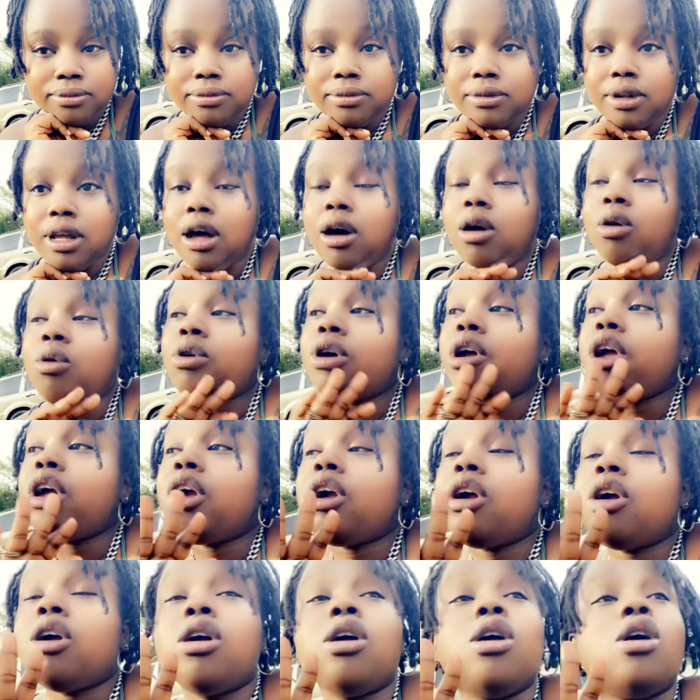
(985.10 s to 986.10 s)
I don't
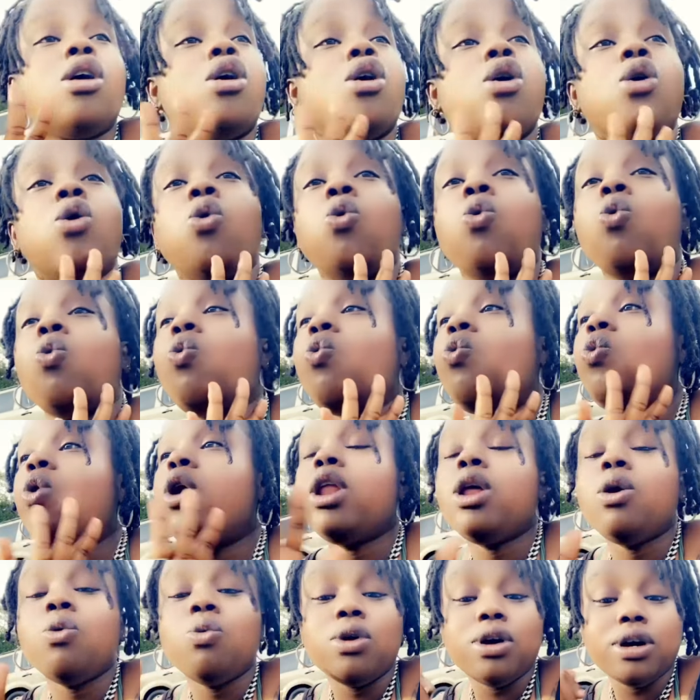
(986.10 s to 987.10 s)
care what
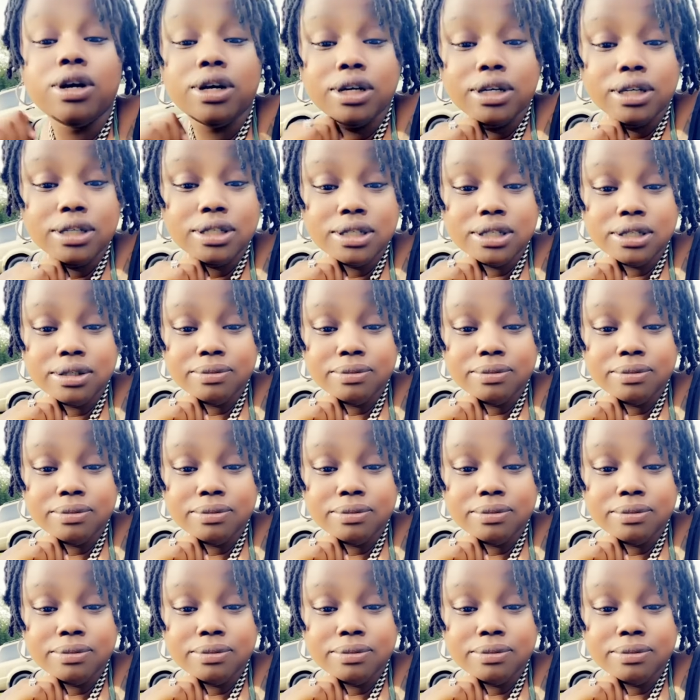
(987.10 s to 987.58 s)
it was.